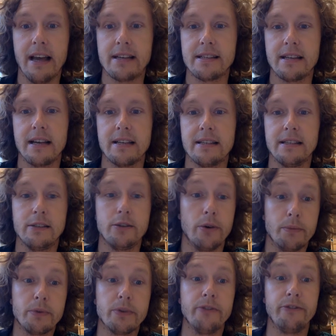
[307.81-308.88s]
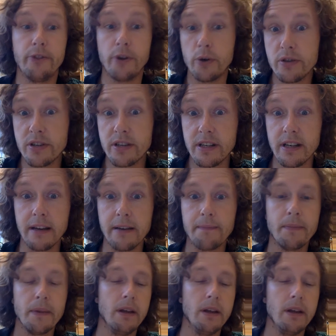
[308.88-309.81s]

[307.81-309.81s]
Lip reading: as in terms of voting,